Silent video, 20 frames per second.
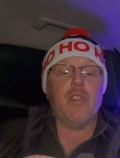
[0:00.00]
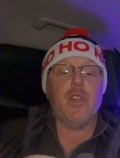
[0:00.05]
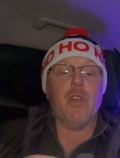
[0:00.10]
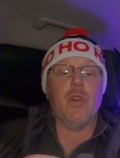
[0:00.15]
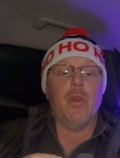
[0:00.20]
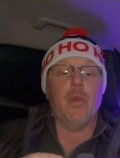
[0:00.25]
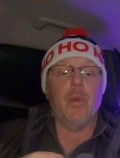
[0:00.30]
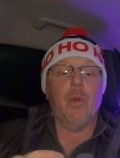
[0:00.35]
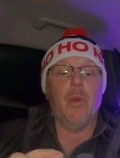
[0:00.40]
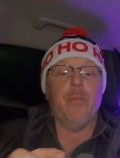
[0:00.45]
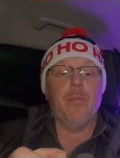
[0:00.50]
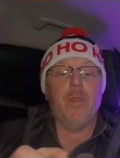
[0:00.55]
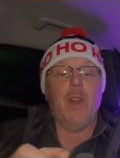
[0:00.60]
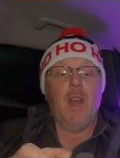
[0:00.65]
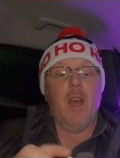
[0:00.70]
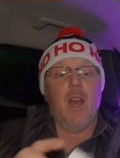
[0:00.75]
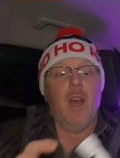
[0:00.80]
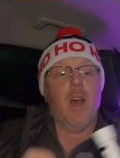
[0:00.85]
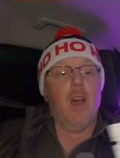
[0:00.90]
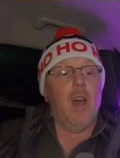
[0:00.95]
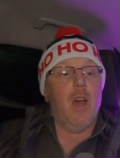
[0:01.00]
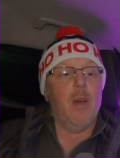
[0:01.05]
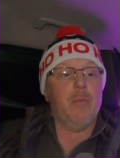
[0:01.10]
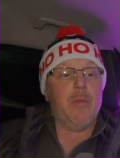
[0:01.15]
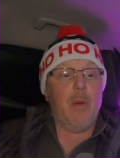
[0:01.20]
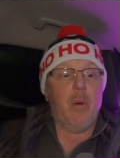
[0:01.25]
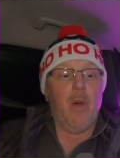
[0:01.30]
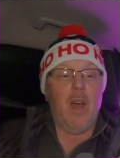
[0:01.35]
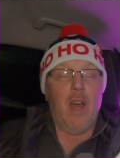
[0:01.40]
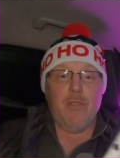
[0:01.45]
2.
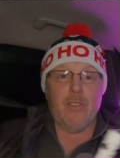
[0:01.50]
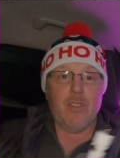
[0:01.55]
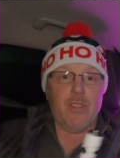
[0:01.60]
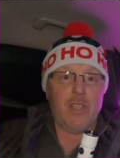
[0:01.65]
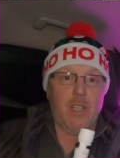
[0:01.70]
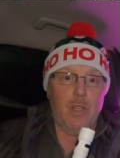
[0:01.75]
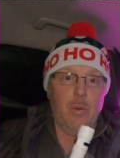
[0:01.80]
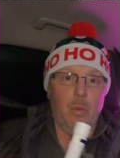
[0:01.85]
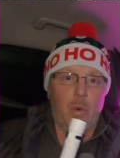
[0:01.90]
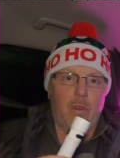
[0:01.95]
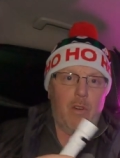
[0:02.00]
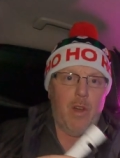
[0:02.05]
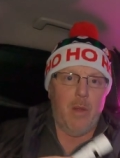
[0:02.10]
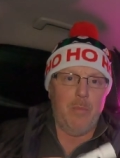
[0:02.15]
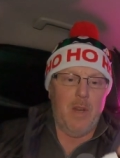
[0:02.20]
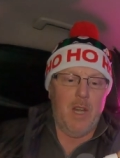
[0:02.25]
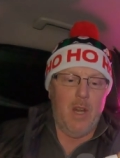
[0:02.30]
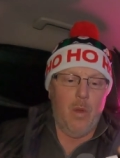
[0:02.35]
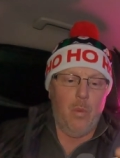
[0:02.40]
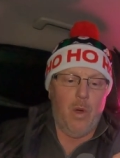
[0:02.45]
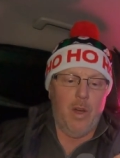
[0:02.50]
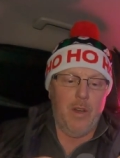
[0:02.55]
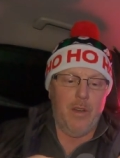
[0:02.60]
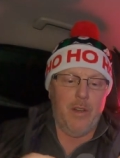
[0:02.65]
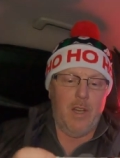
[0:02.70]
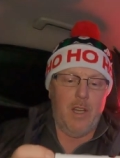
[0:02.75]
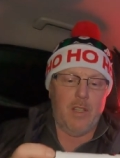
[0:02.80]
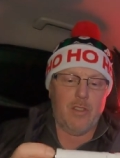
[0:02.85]
Now, I haven't seen the Warrior Mini 1.